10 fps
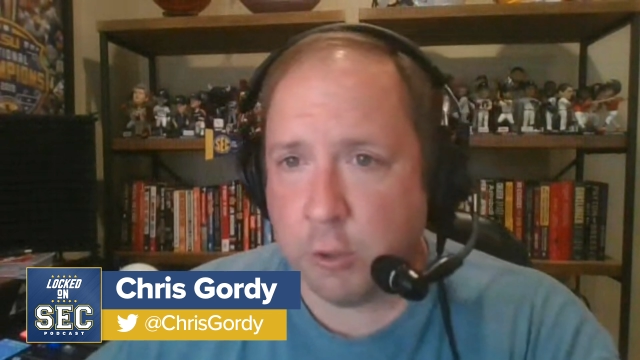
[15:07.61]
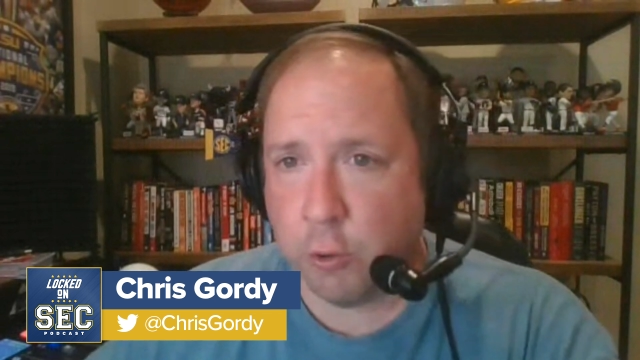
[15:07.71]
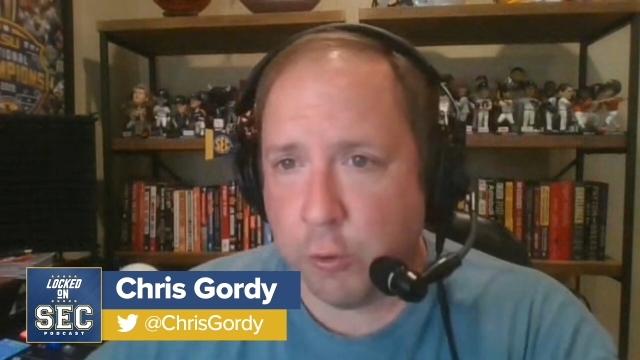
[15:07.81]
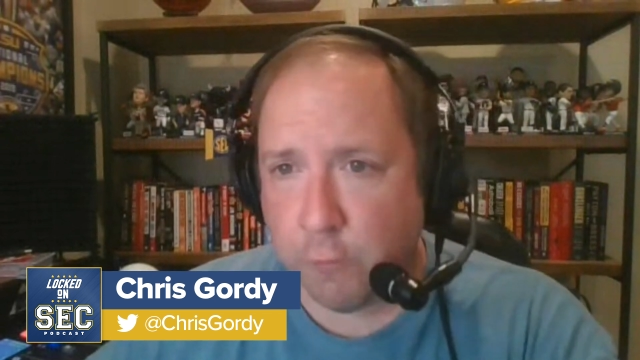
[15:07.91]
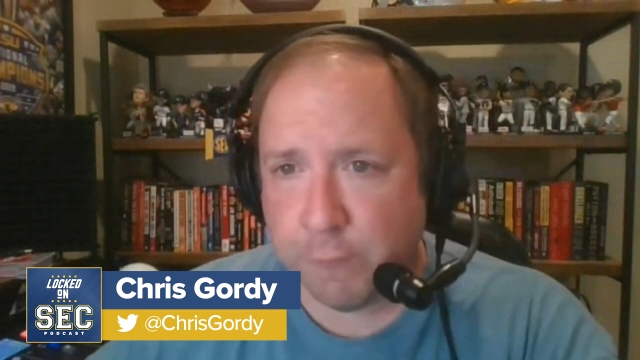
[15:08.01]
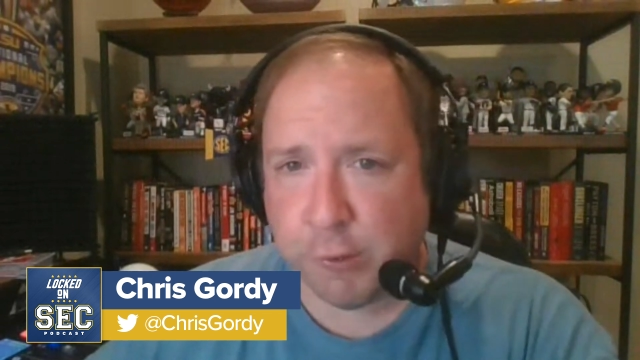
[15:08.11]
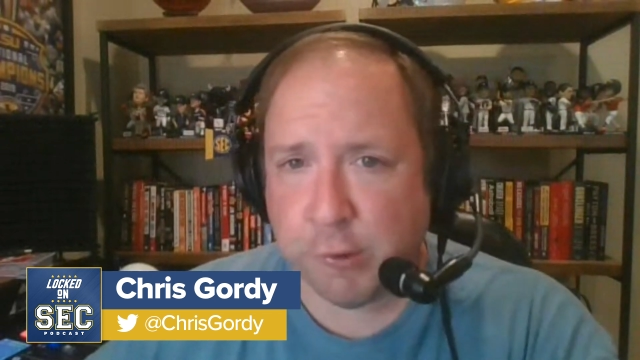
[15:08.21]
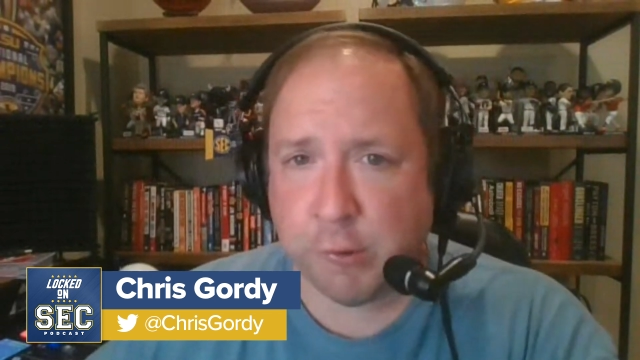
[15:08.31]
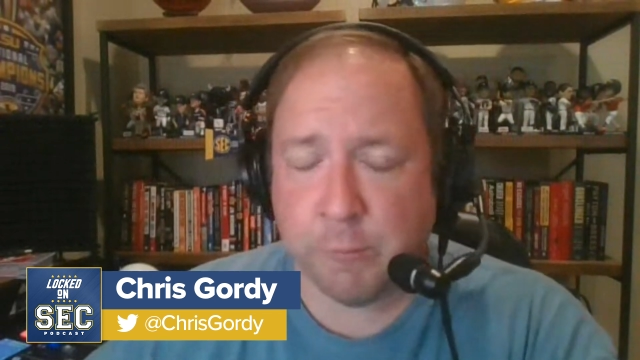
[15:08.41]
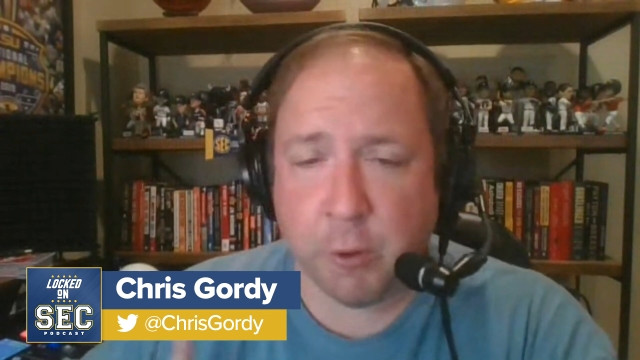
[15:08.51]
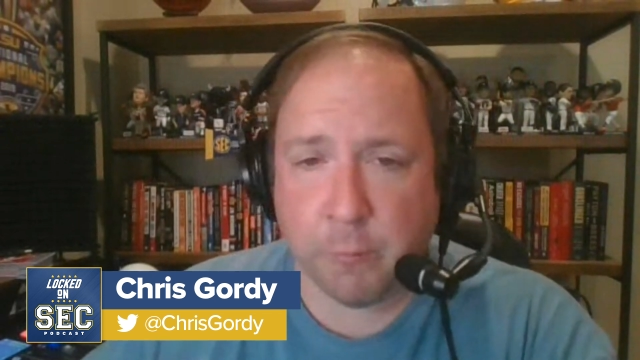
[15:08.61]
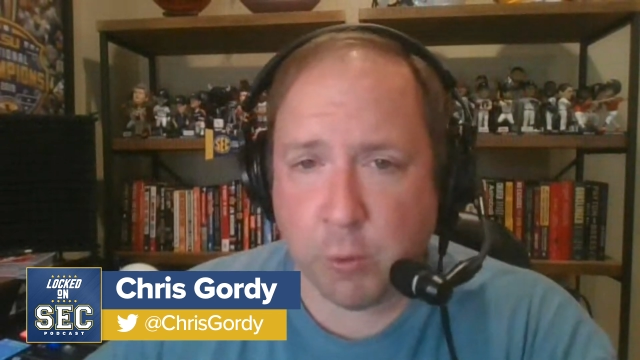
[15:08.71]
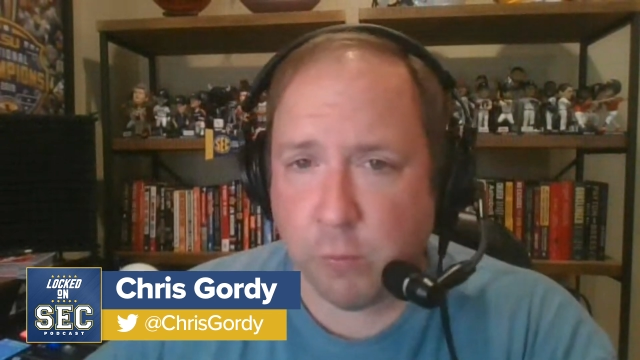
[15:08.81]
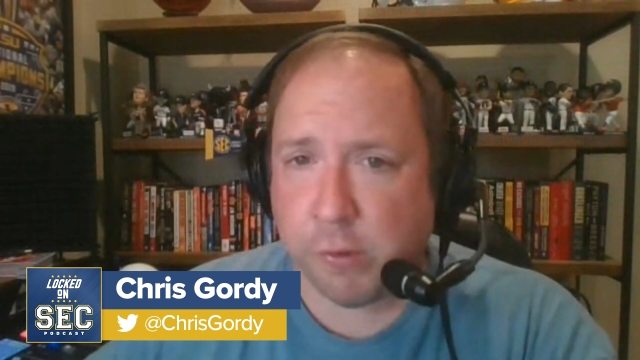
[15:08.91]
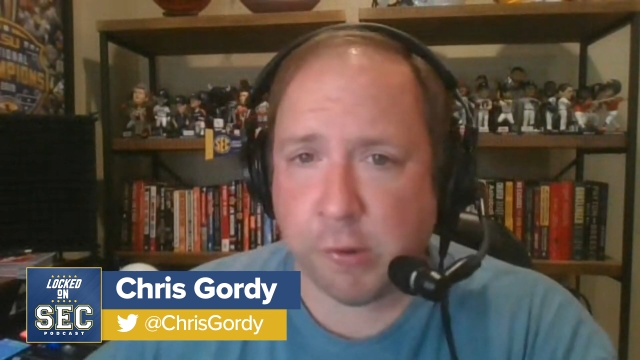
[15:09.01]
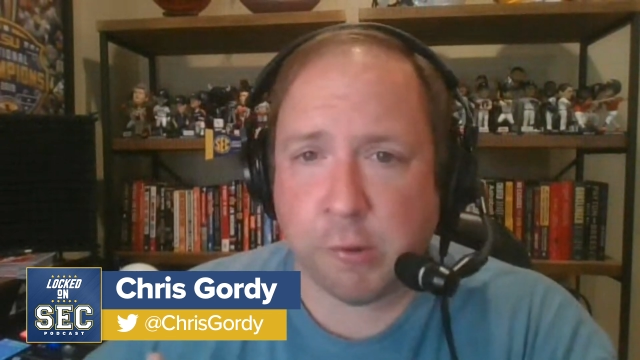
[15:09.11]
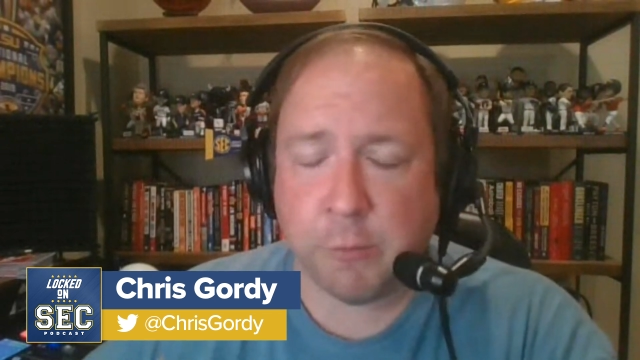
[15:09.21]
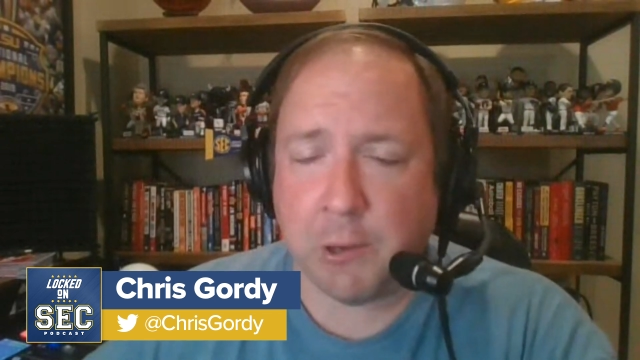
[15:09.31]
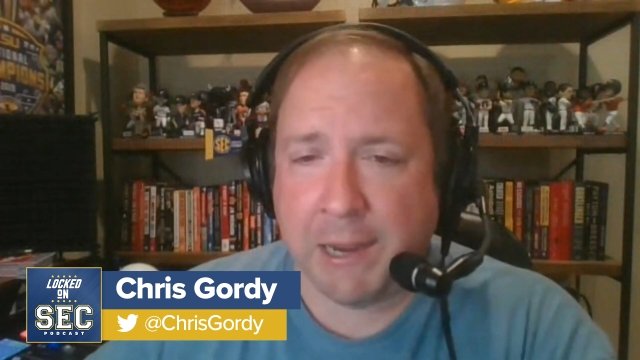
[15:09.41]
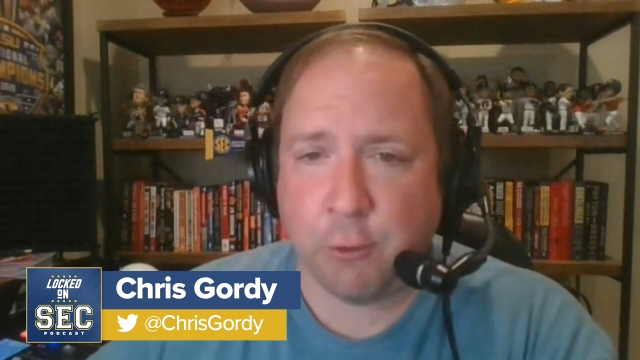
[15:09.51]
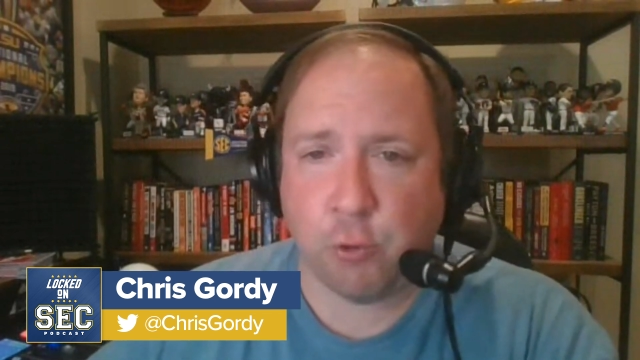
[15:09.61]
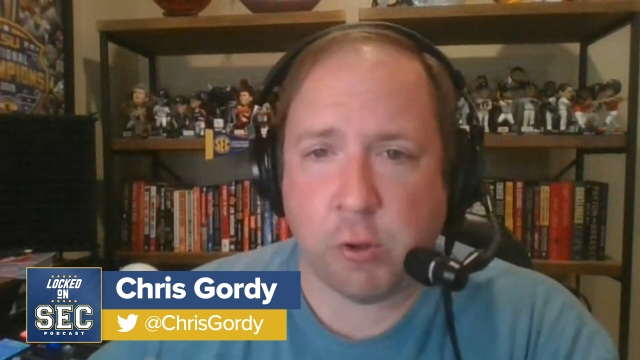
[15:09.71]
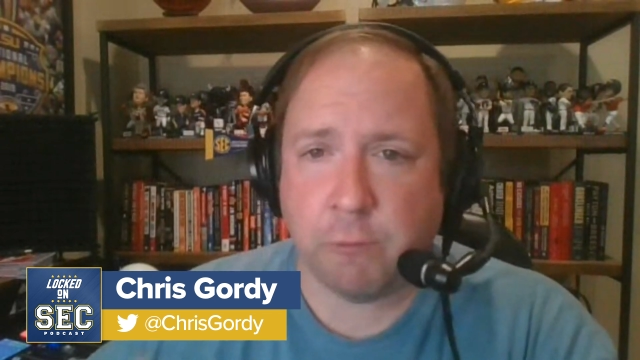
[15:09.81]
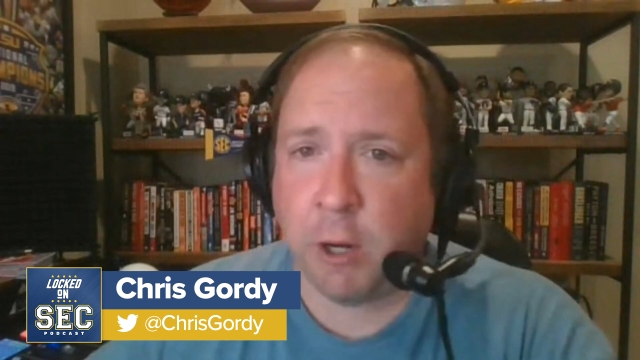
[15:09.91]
your nervous system, your immune system, your energy,